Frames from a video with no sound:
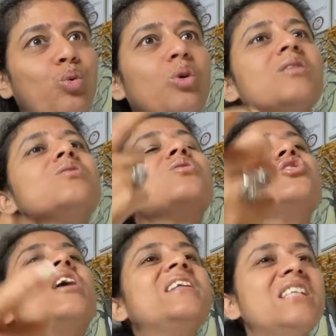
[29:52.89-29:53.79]
So
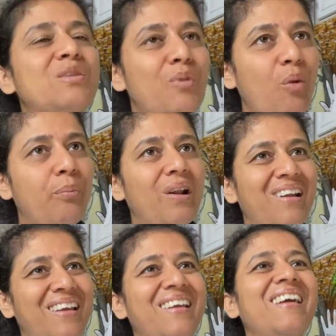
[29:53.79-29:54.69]
chant it
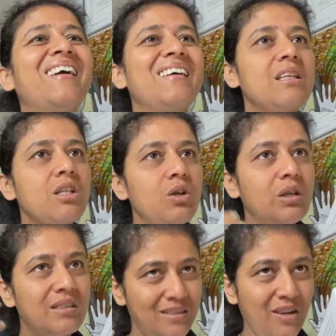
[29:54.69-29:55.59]
properly.
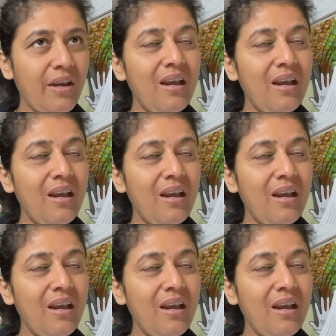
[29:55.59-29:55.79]
Okay?